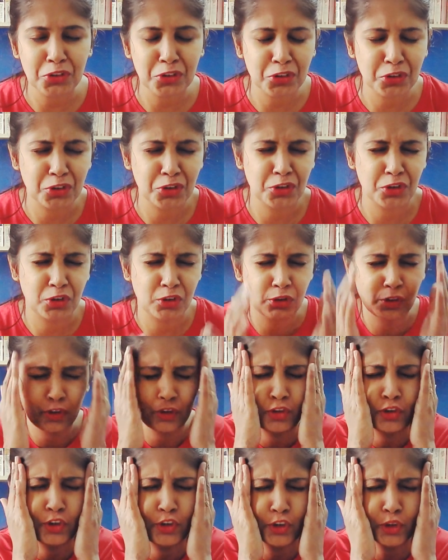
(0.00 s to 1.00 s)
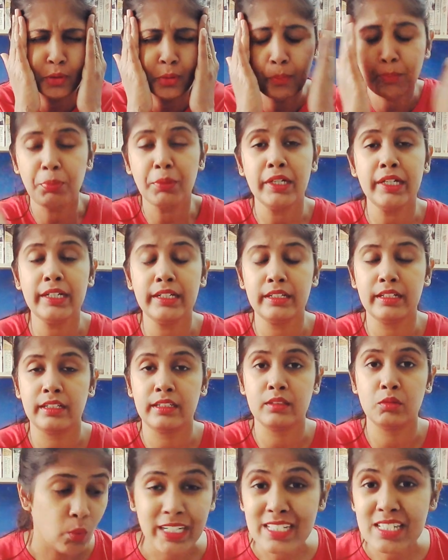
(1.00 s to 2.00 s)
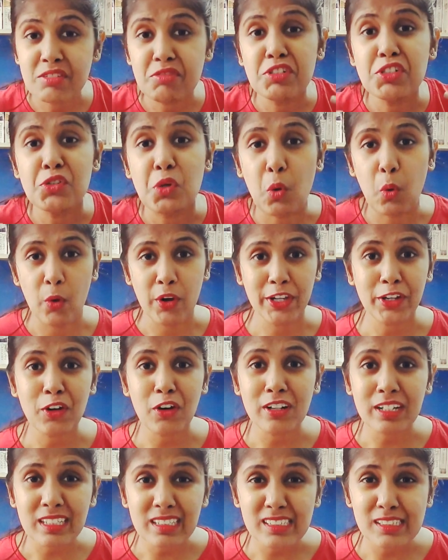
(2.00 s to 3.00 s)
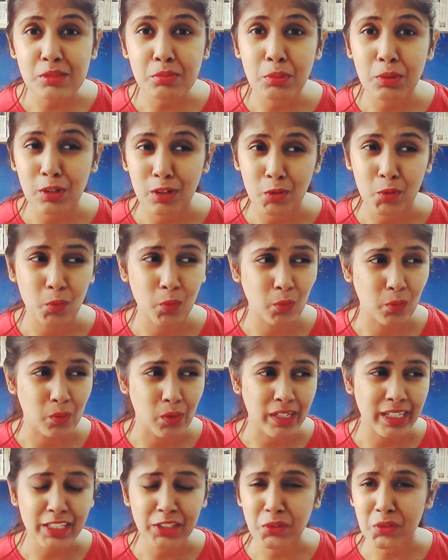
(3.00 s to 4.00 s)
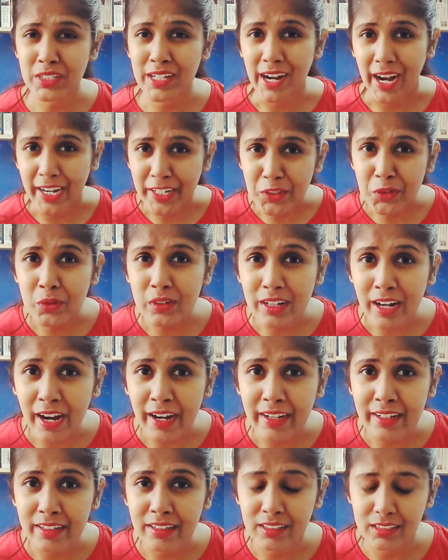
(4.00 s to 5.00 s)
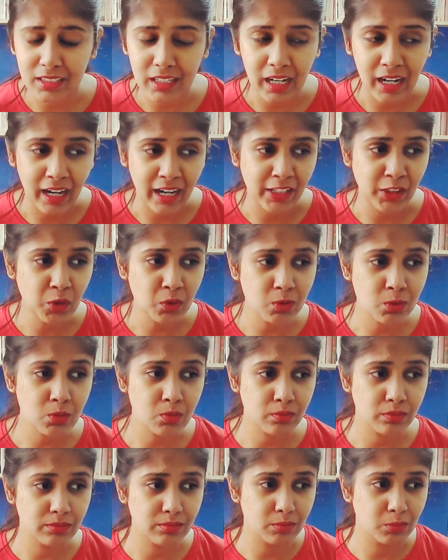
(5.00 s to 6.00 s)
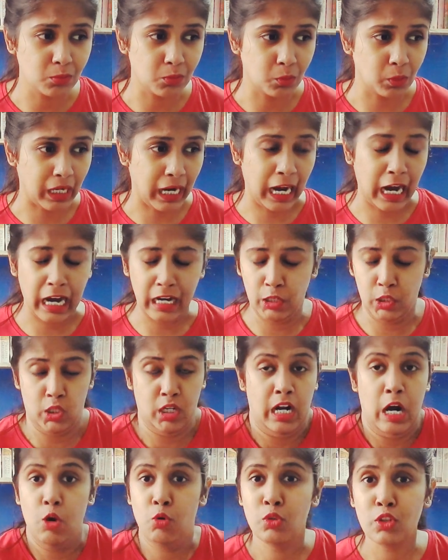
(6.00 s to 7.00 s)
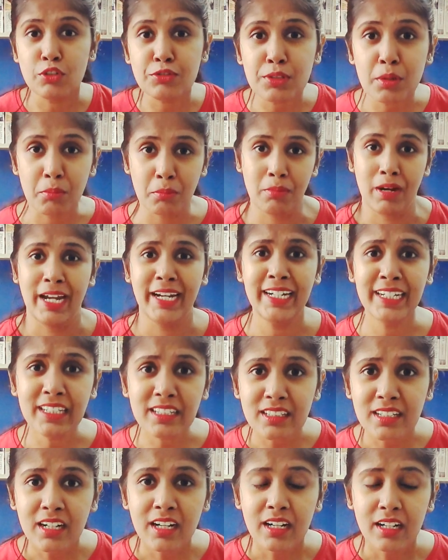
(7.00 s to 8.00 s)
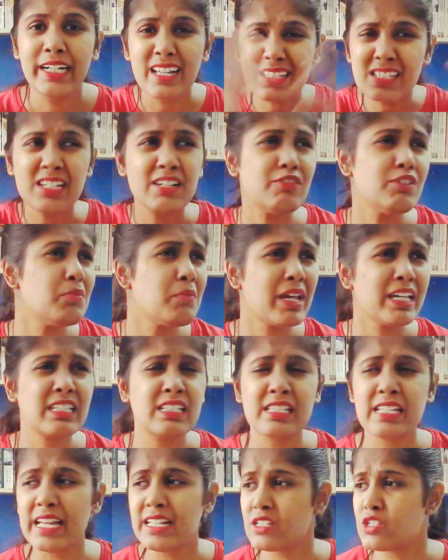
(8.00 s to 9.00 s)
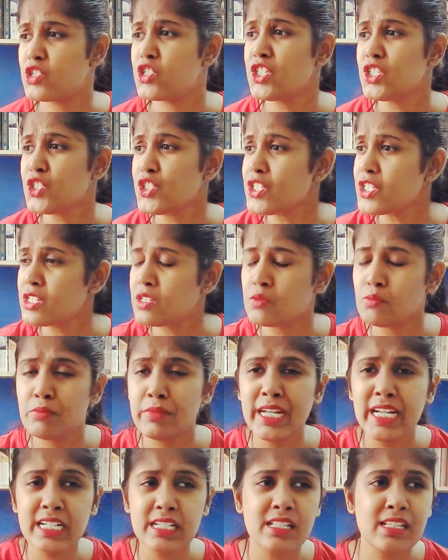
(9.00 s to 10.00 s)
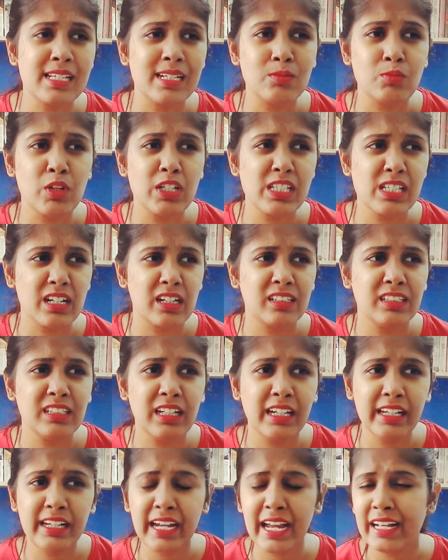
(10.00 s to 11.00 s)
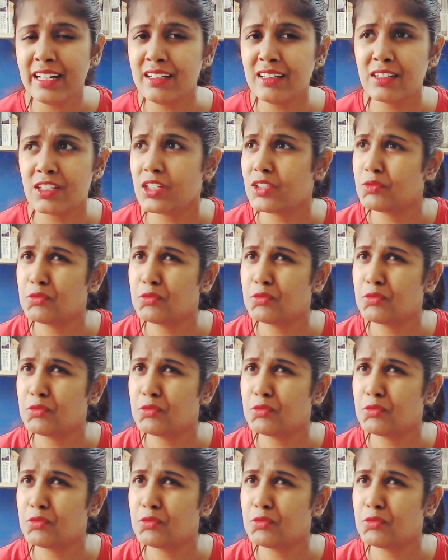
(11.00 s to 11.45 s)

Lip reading: stupid. What is even going on in this book? What are you trying to write? Are you out of your mind? It doesn't even make sense. She just meets someone suddenly and